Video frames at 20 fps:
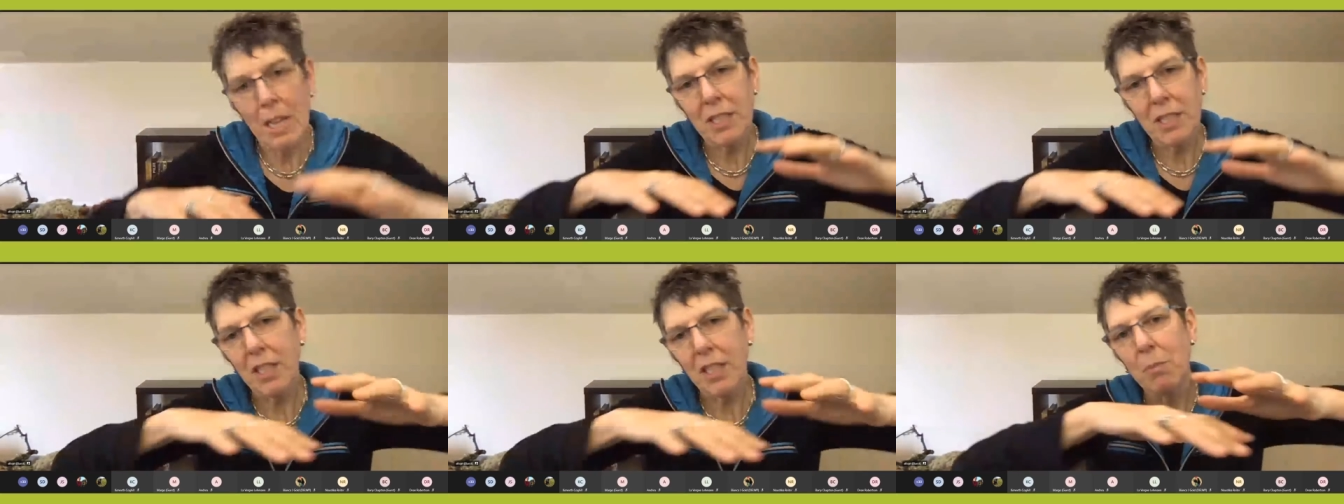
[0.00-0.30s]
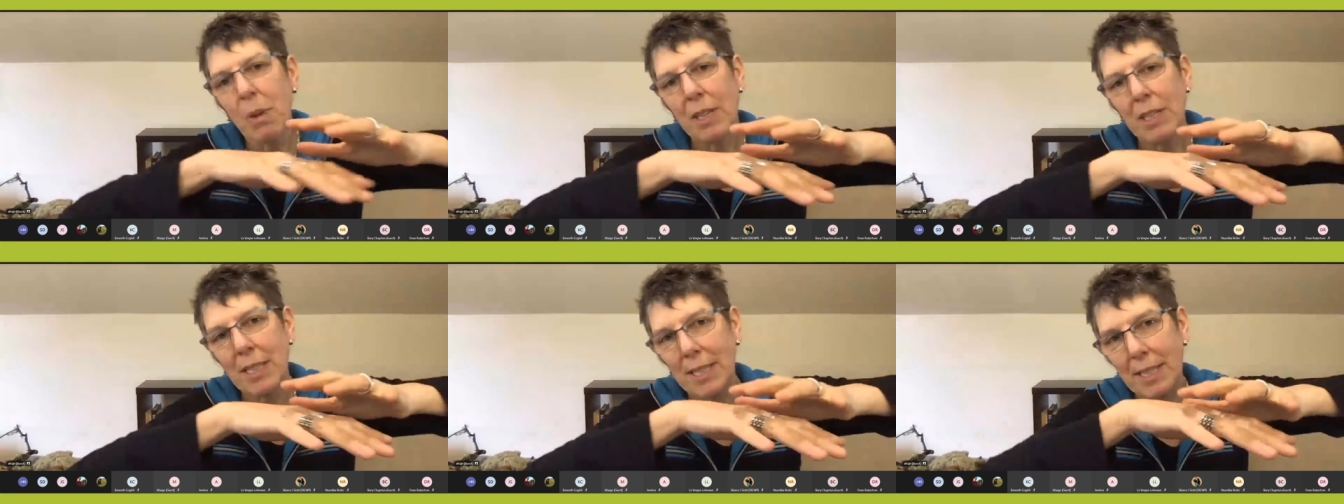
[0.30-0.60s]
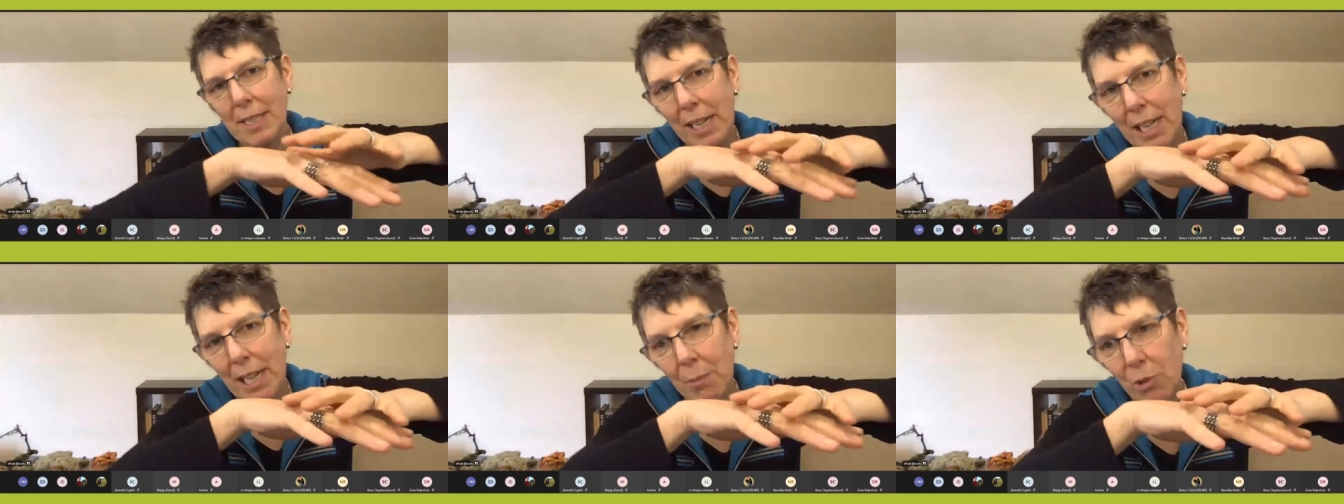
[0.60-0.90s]
so the
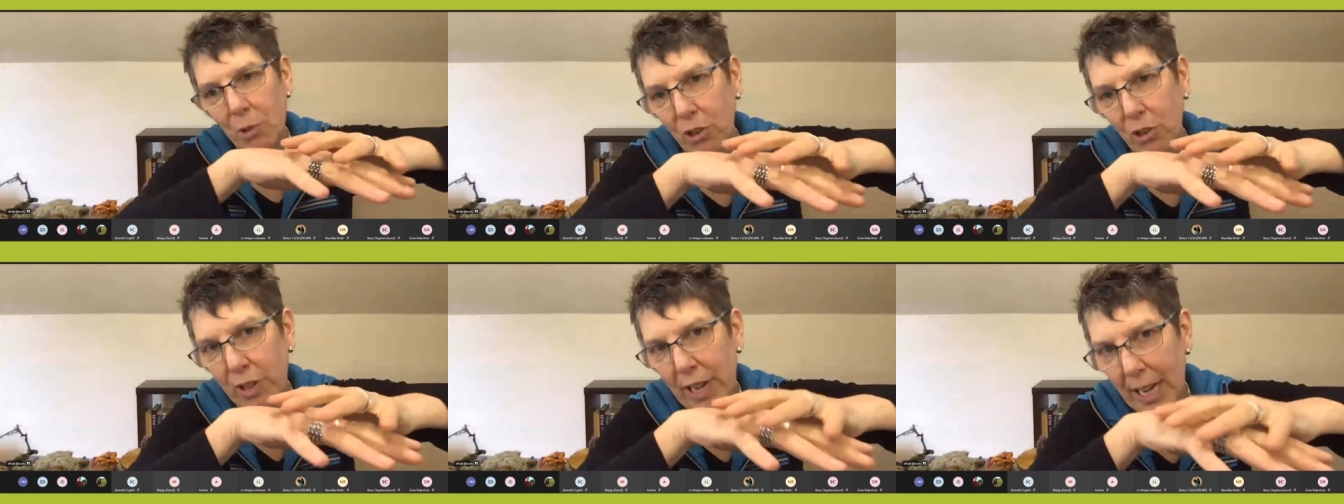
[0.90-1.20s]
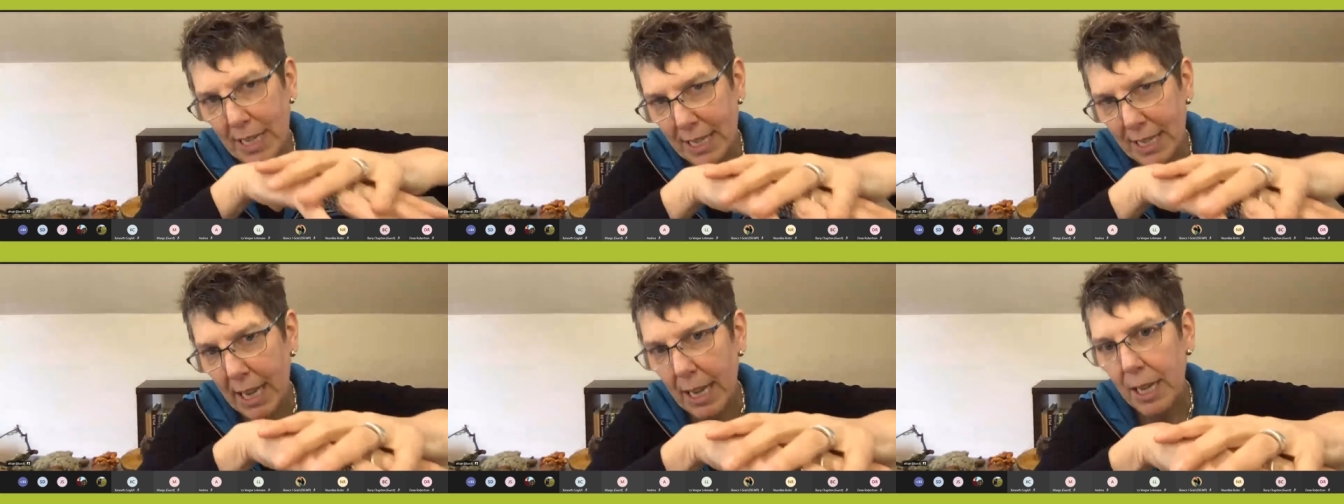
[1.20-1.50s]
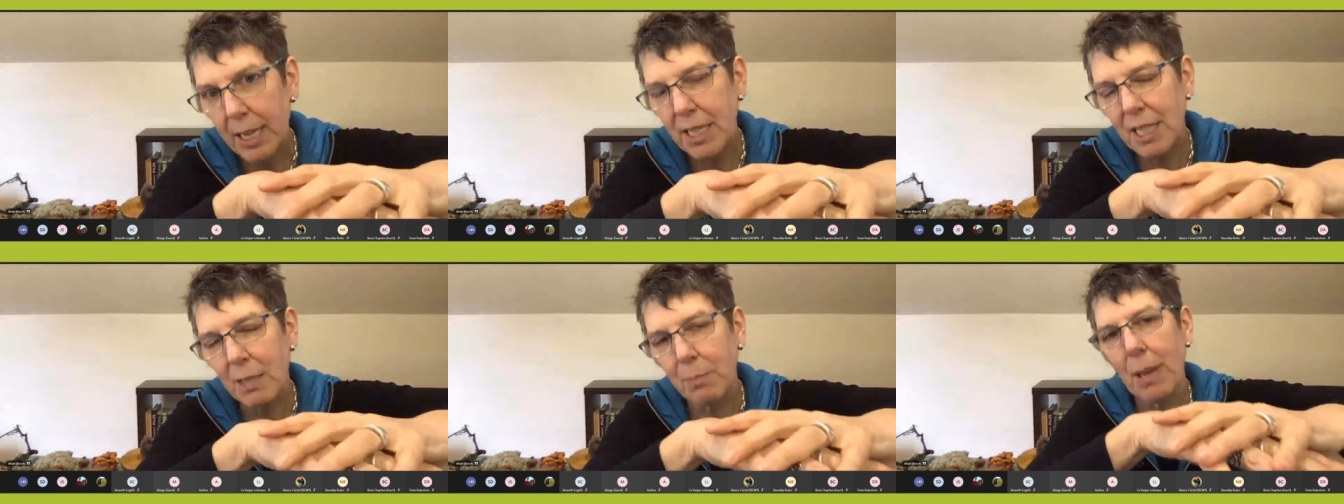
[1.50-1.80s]
mycelium creates
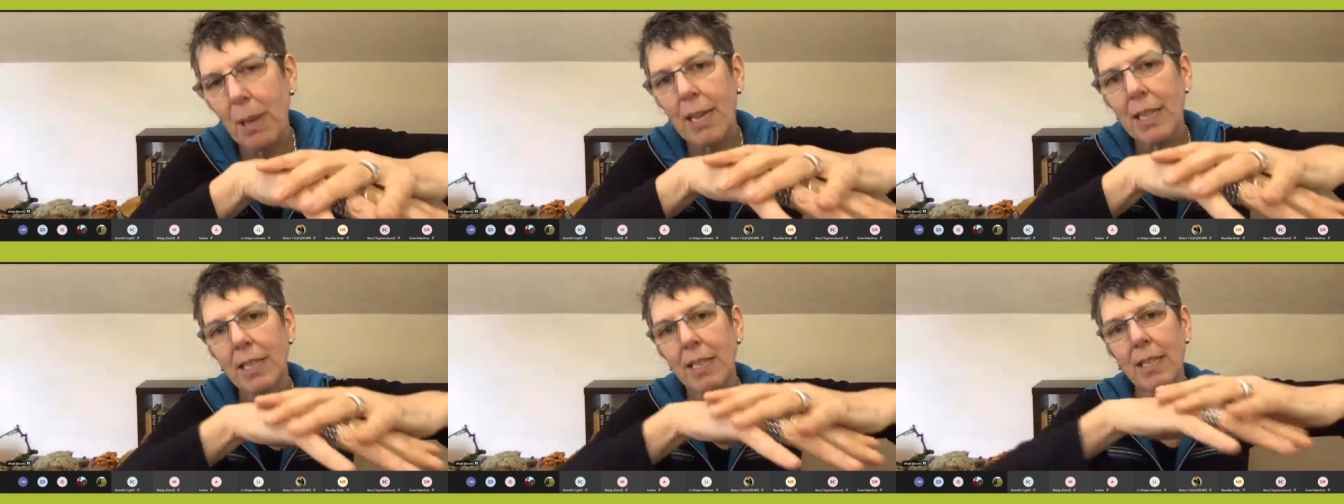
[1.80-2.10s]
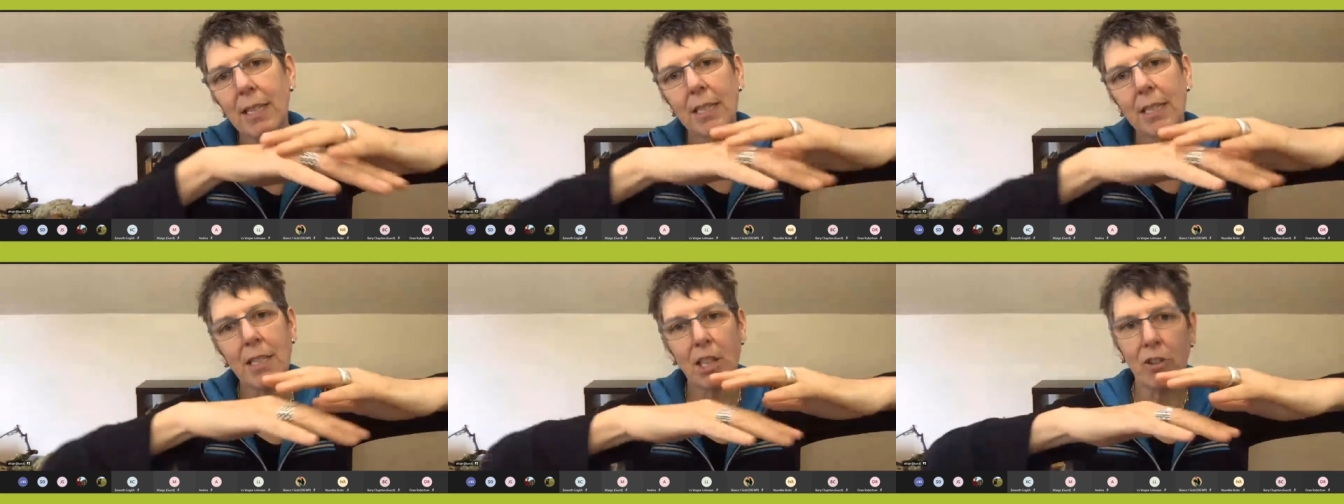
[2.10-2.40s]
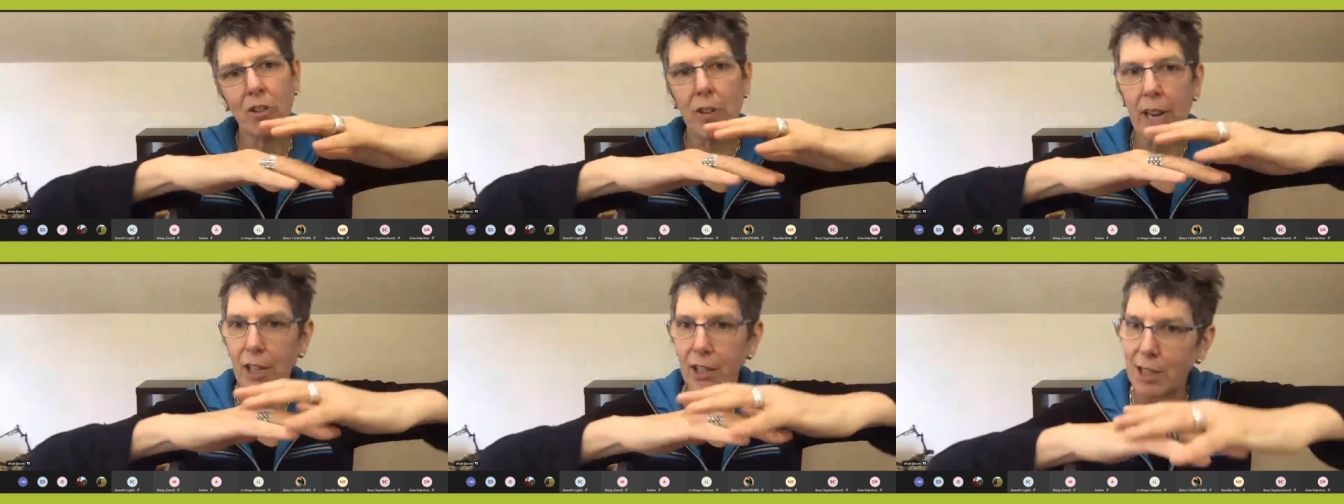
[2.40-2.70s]
air spaces,
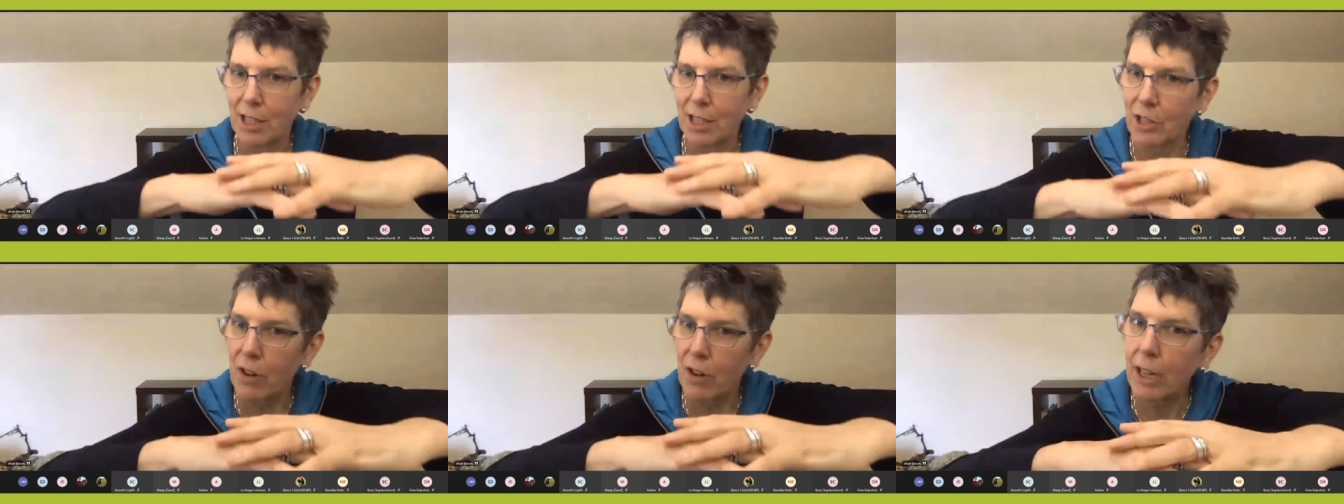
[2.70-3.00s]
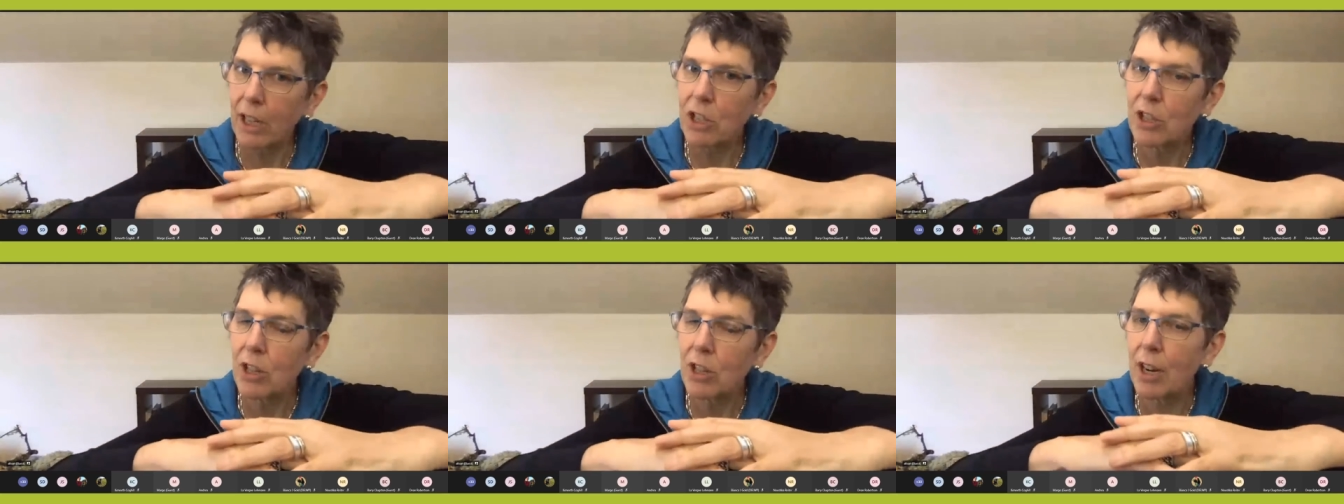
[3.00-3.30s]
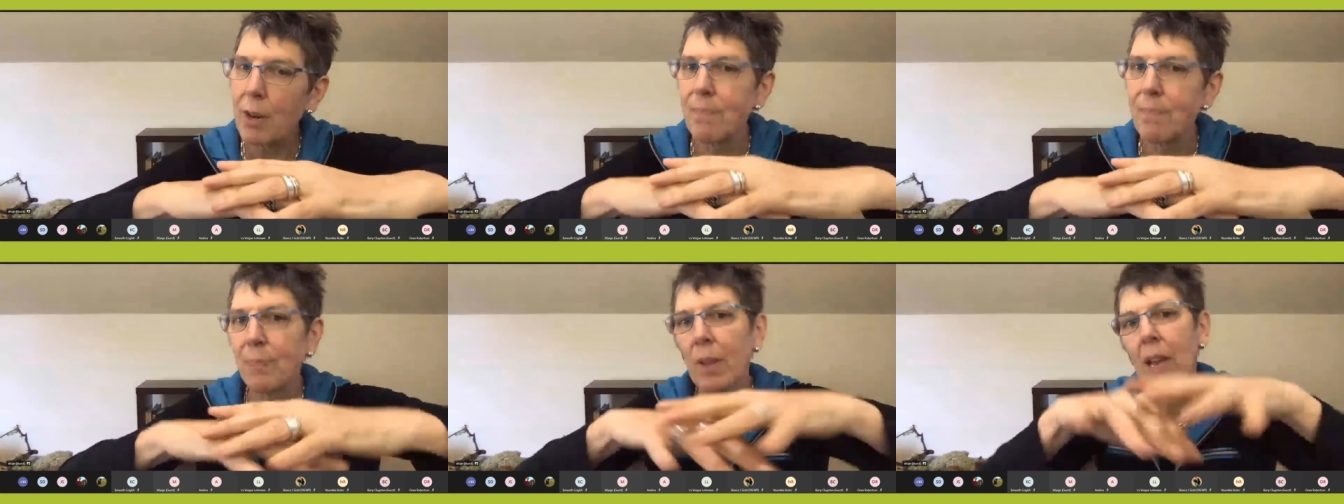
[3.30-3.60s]
creates
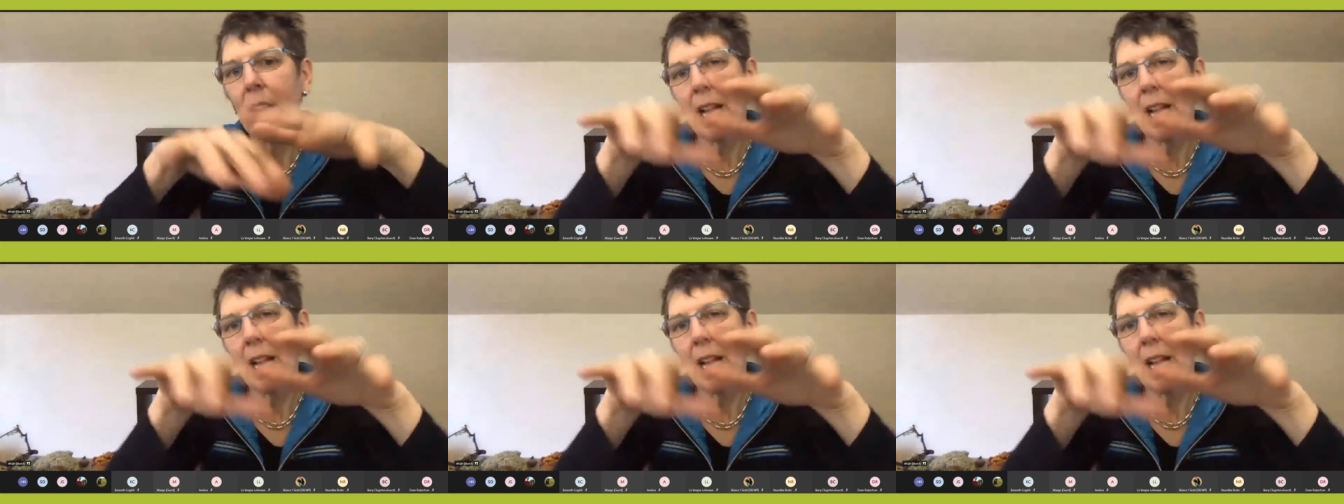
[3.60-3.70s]
structure,